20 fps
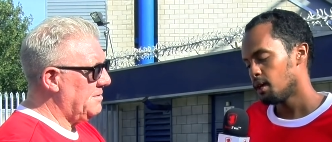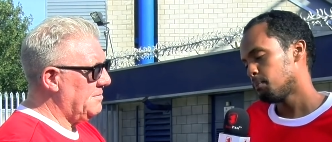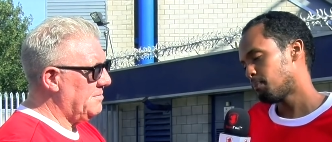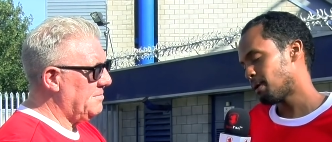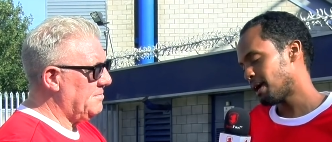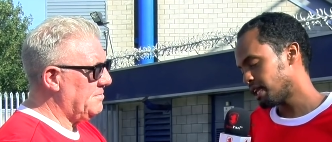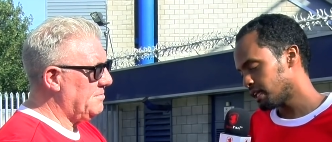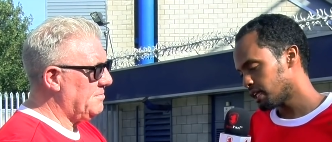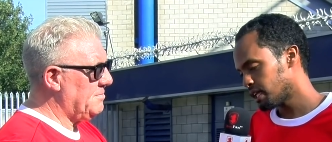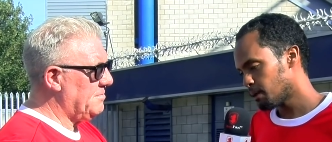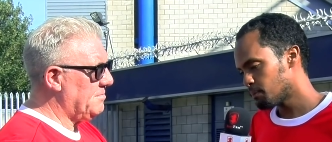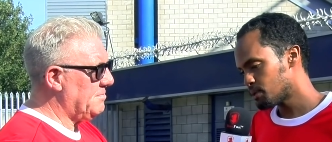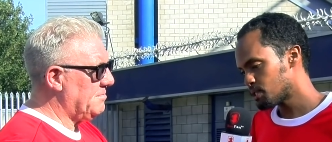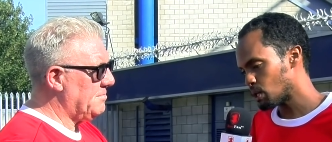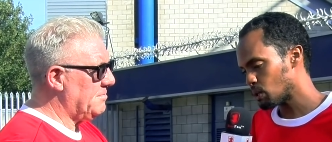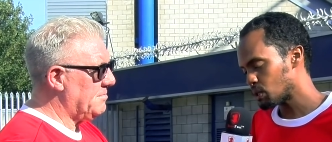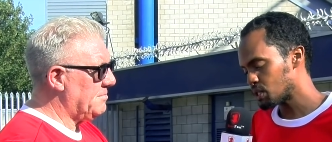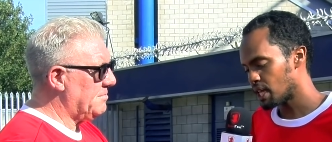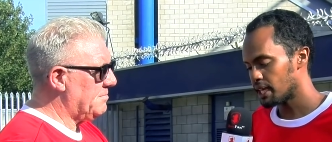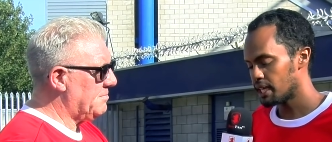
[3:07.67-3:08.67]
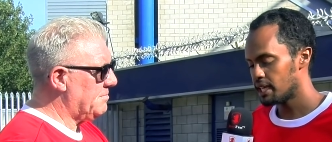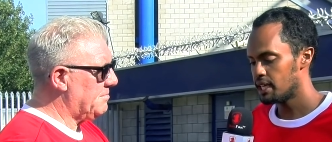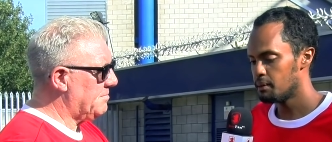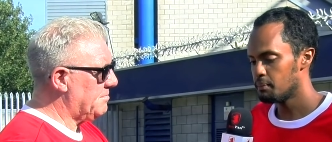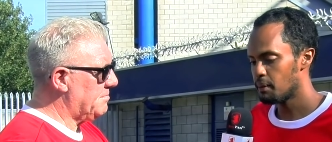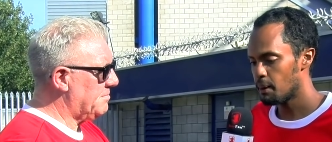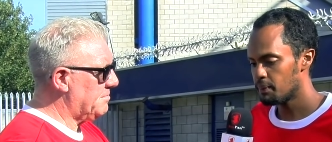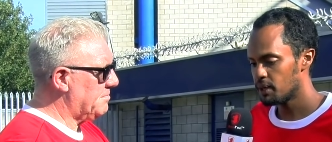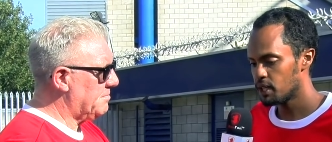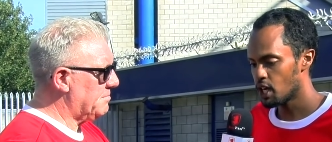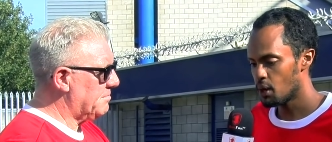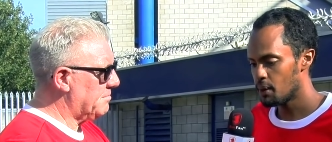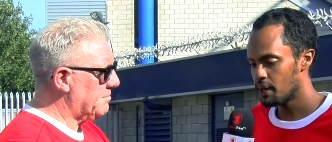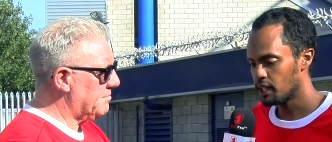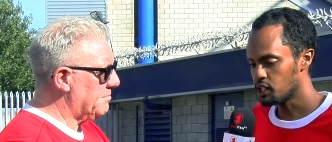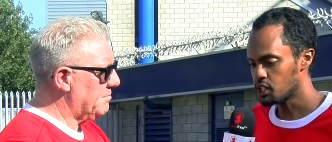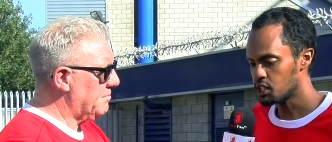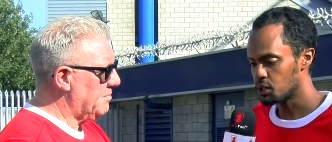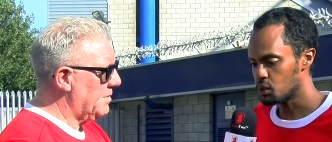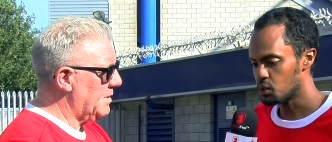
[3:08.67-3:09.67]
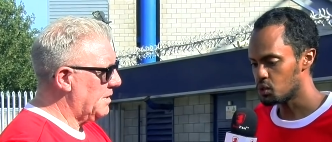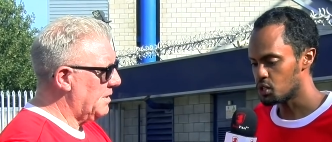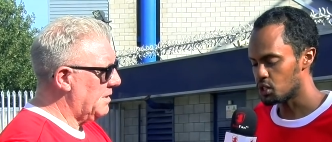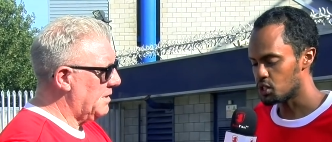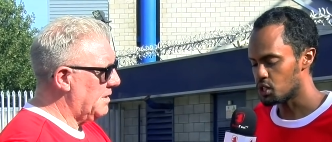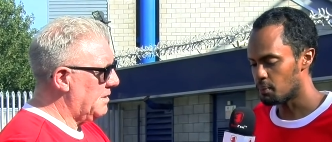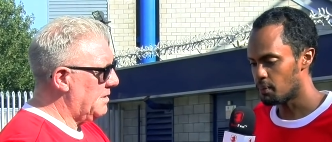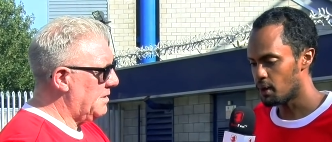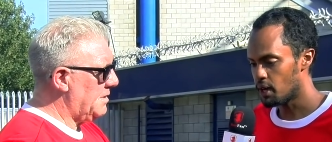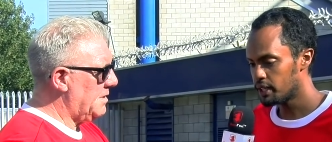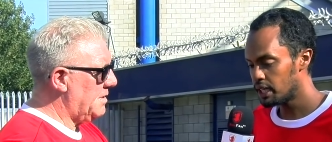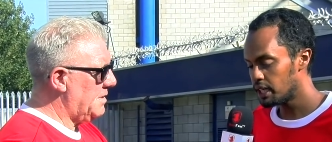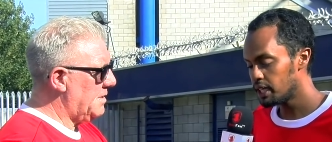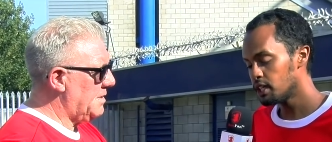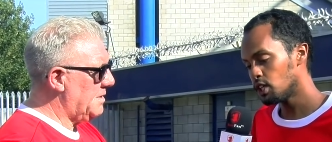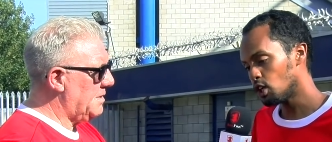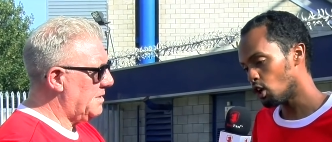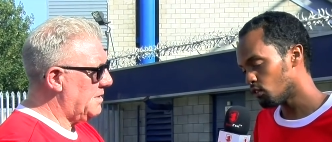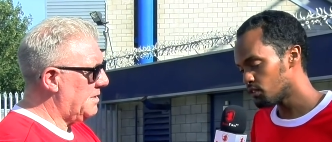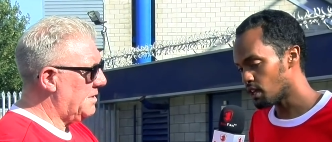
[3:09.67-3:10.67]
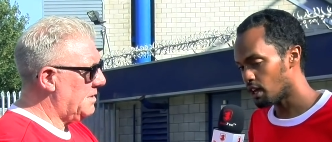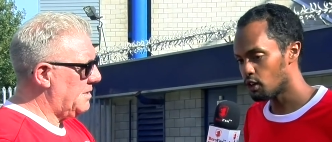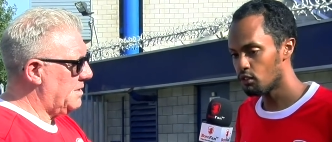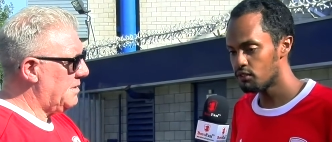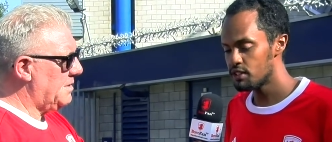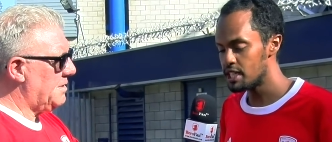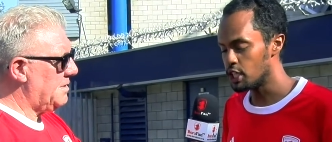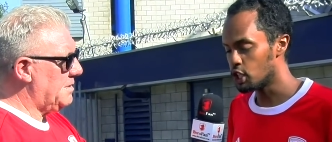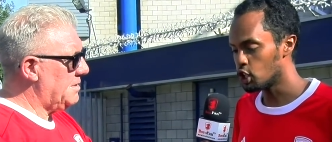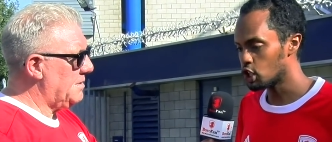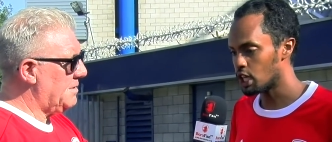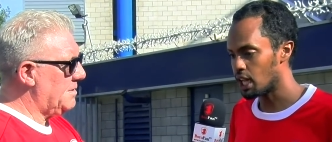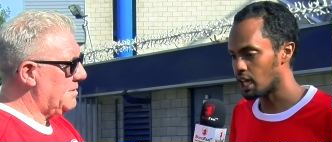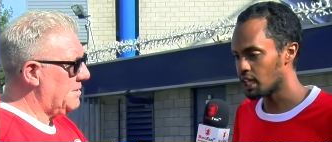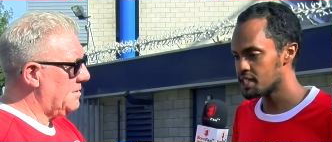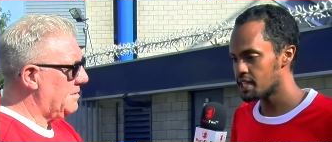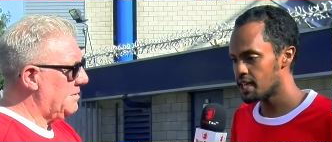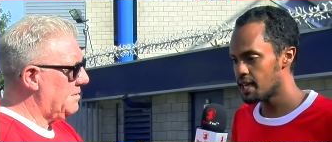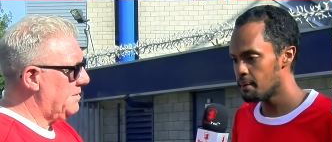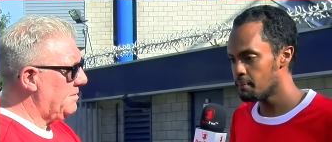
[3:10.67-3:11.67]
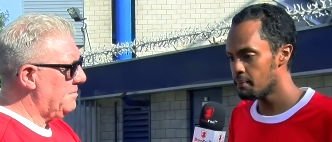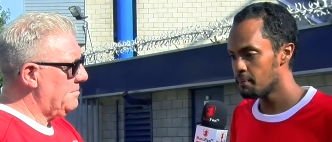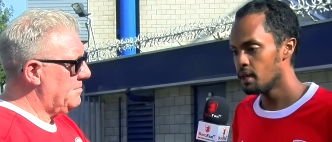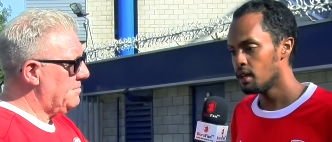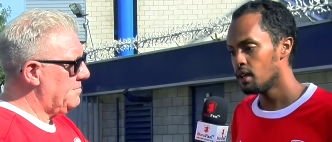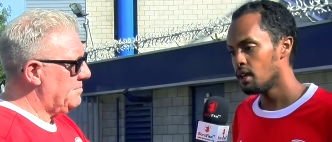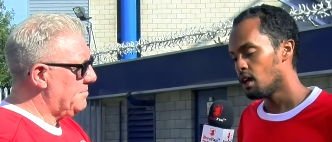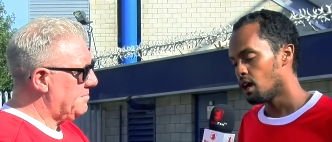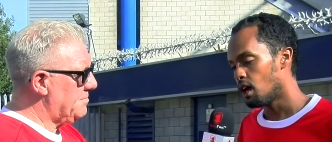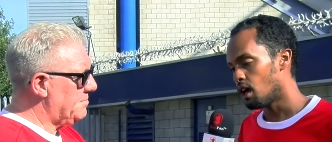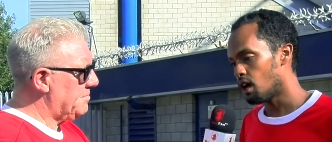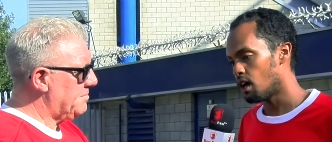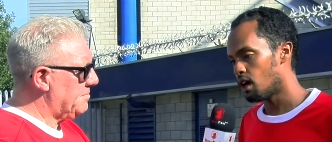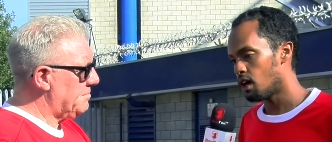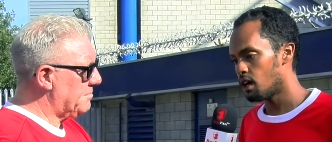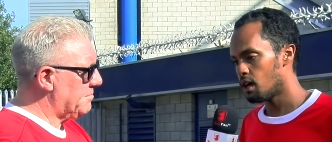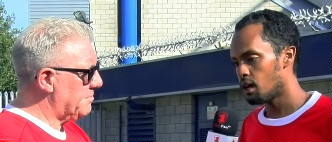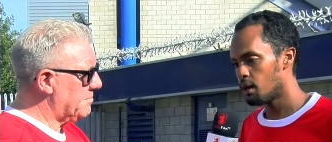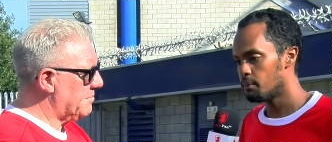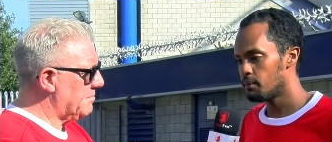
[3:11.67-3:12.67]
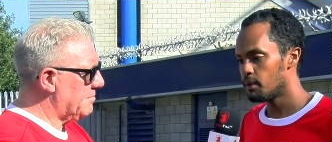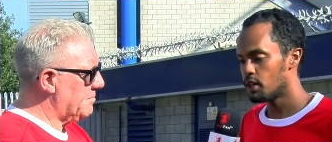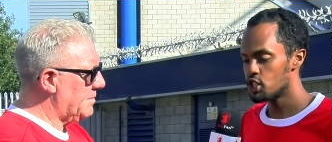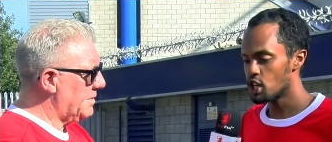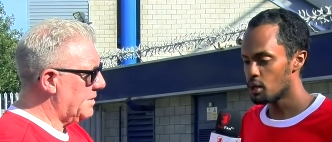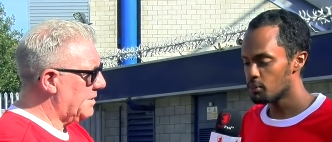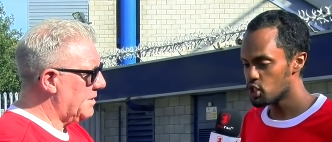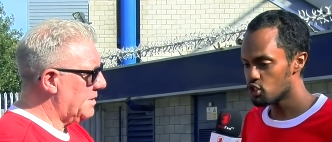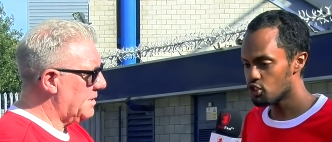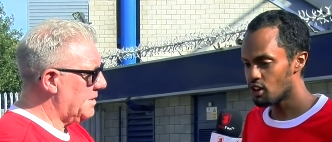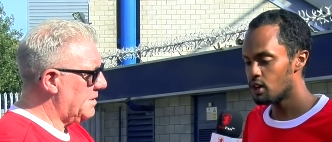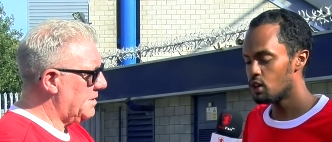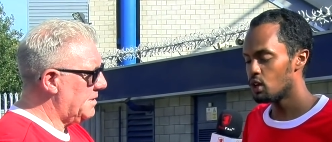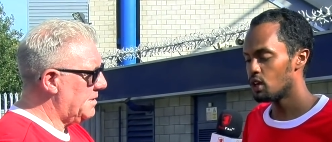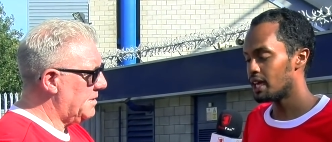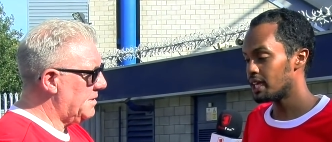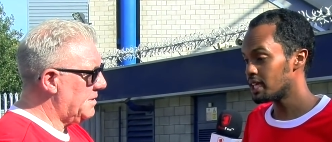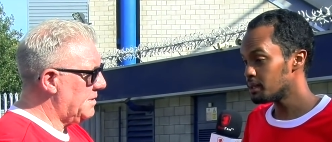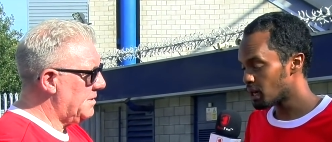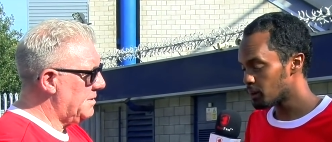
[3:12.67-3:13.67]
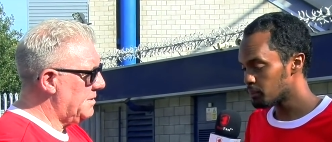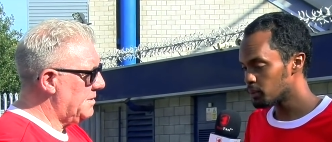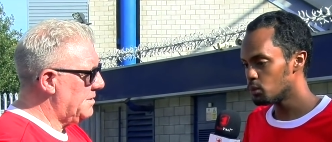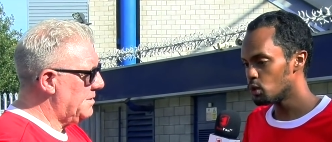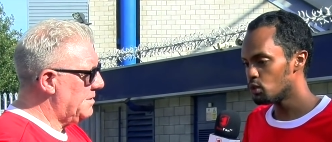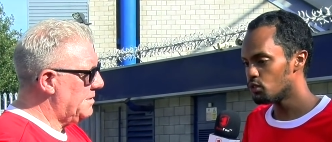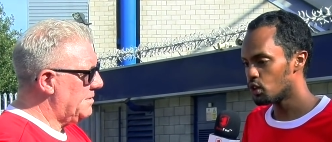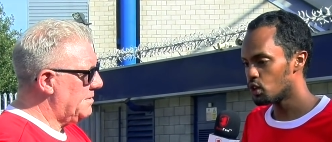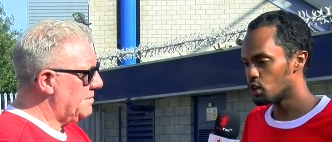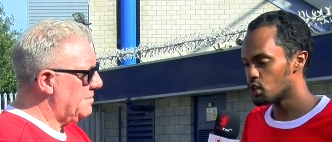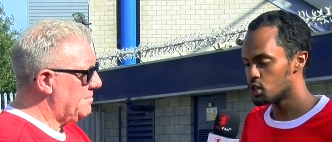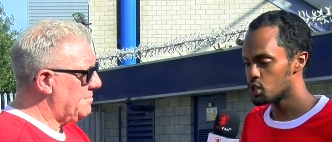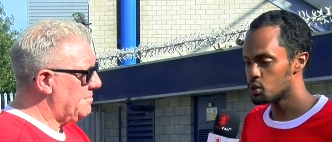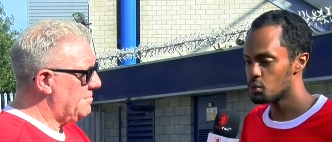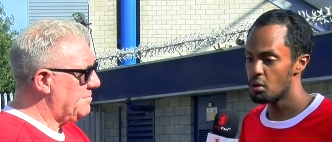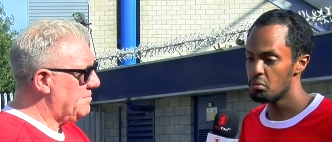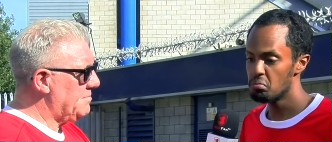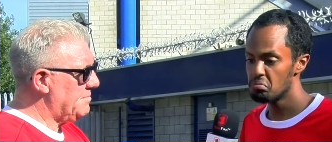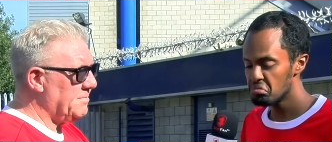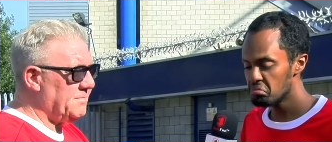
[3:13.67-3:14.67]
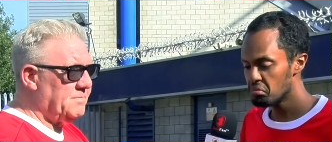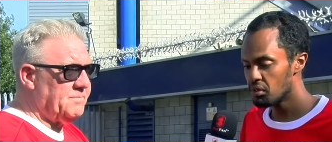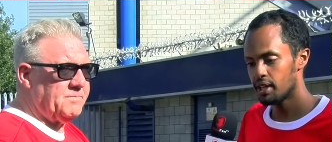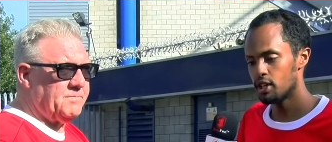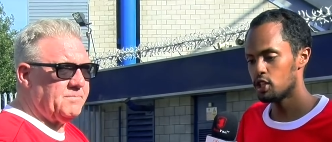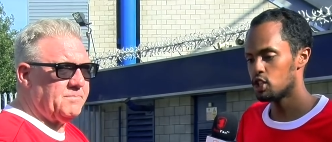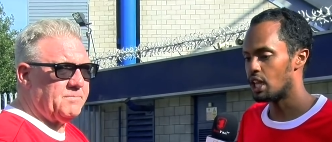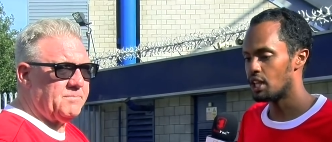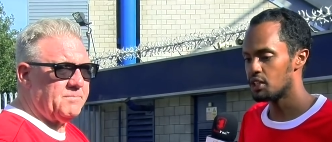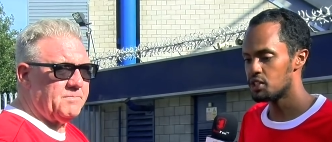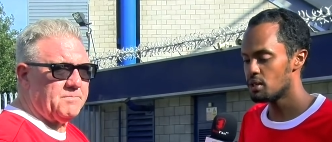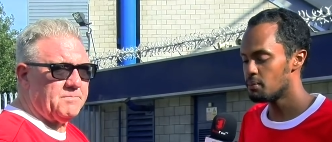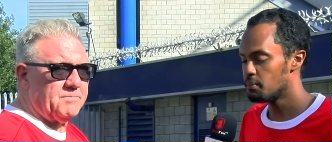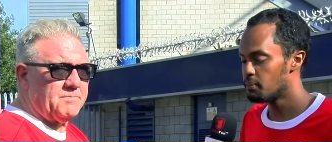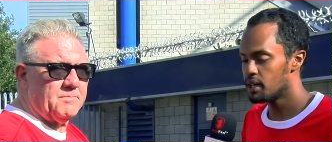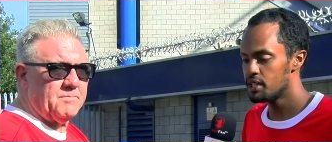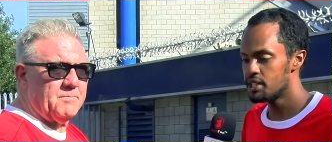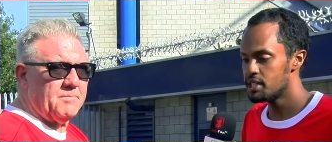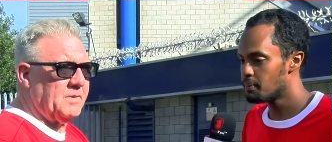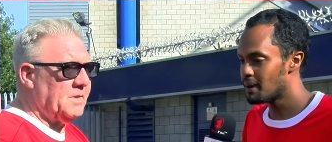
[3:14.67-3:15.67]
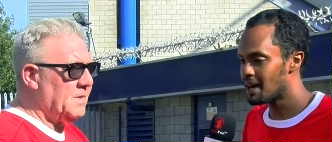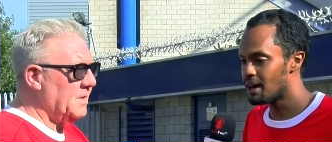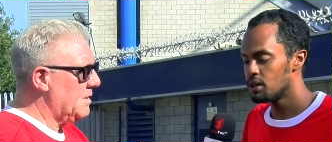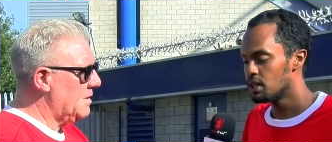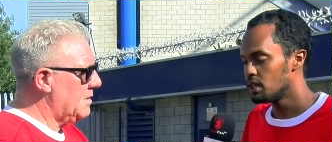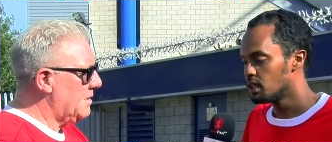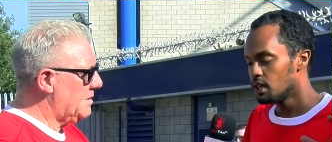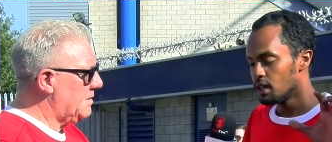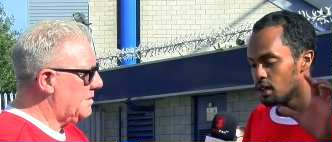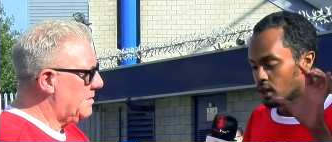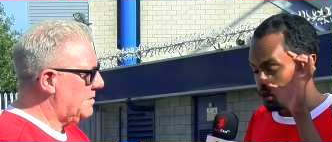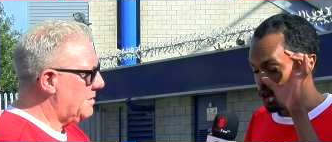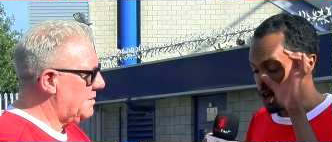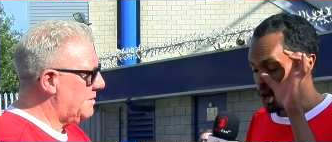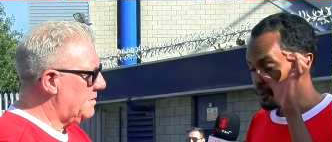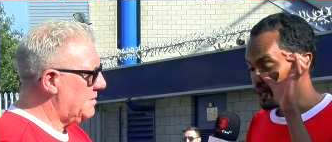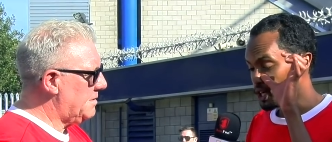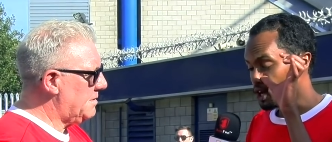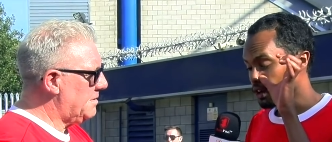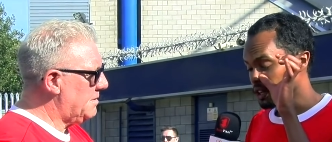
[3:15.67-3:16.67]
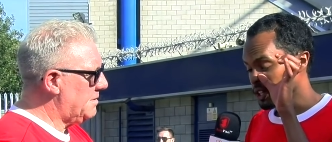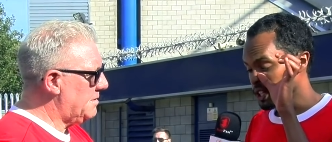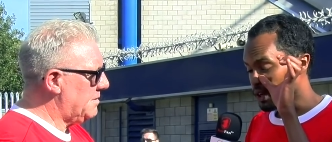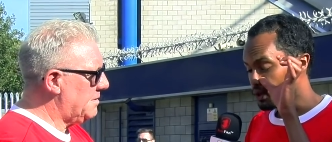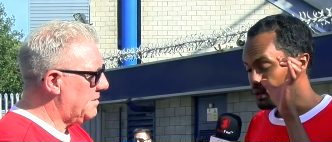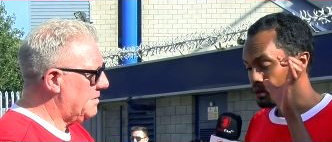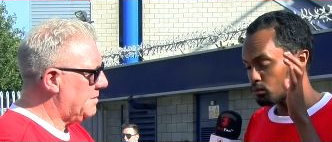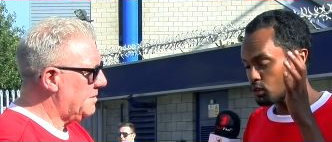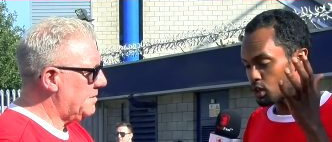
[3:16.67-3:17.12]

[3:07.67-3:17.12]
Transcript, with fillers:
Speaker 1: Ben Gibson looks like he might be going to, to, to Burnley, you know, and obviously good luck to him. Um, Adama Traore looked like he might be moving on as well. Good luck to him. But it's about we've got to be you know